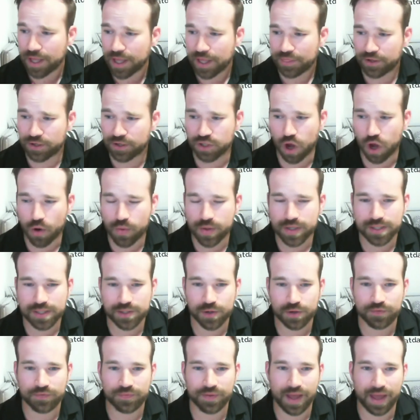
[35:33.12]
There's always
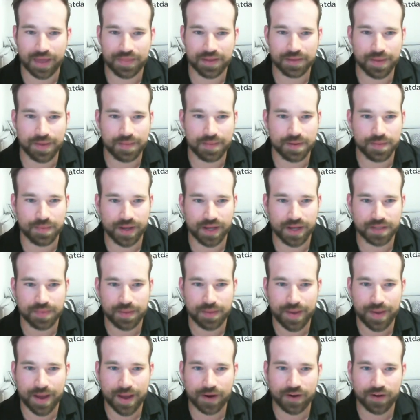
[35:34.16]
sort of, I think maybe because my
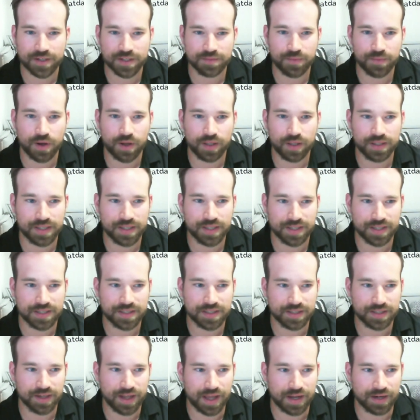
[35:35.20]
background is in politics
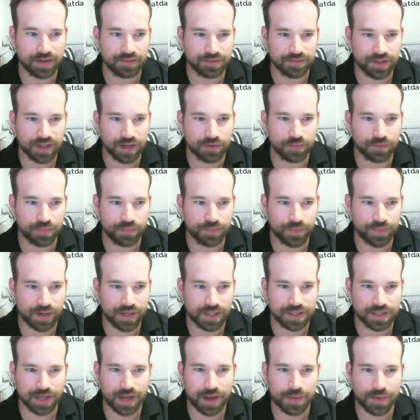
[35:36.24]
and you know,
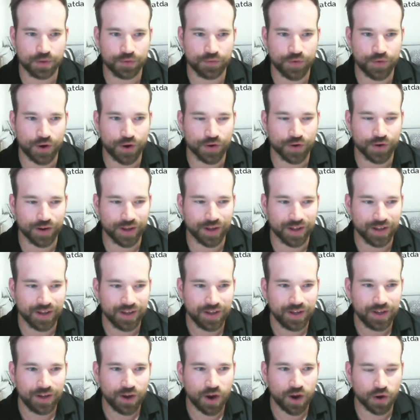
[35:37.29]
because a couple of our
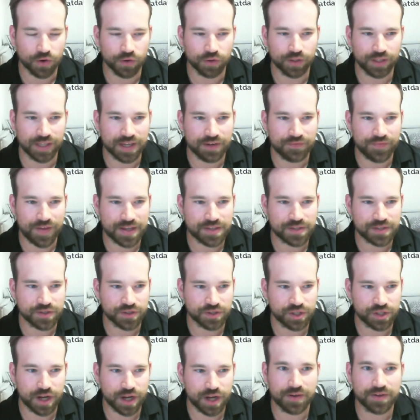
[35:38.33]
early
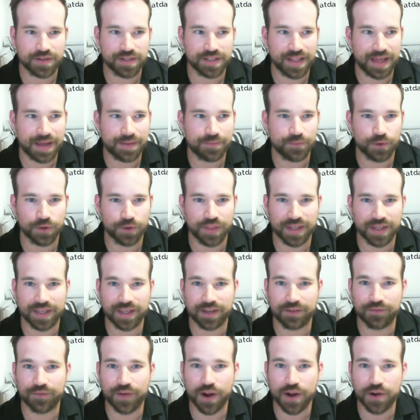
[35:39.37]
investors, shout out to them, were
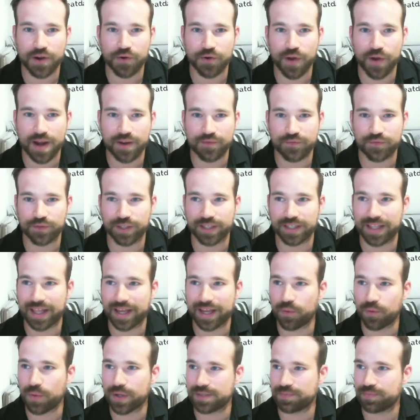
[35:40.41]
thinking very creatively, like
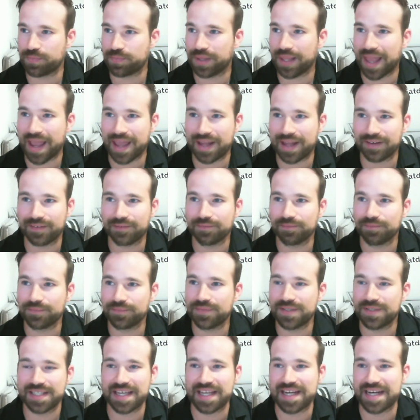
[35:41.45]
what's plan
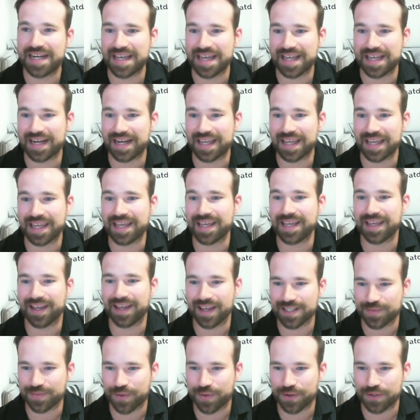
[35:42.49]
C, B, and E,
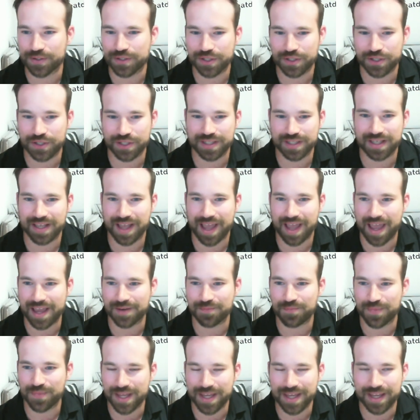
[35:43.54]
as opposed to just A and
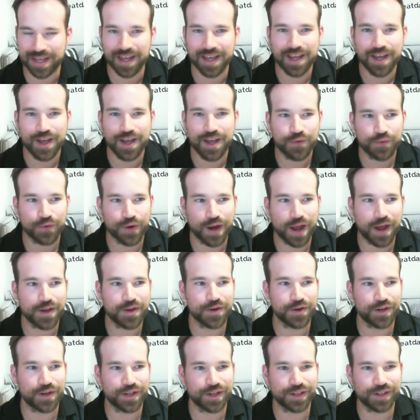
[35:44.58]
B for how
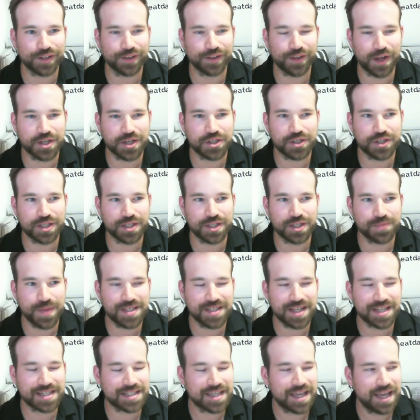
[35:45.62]
you're gonna launch this
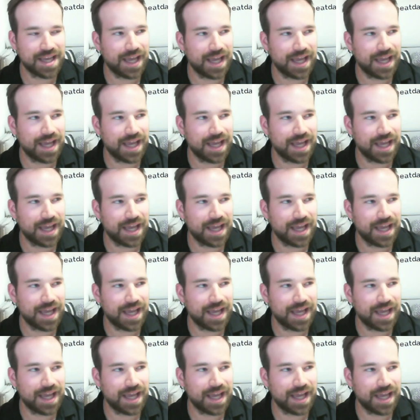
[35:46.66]
business.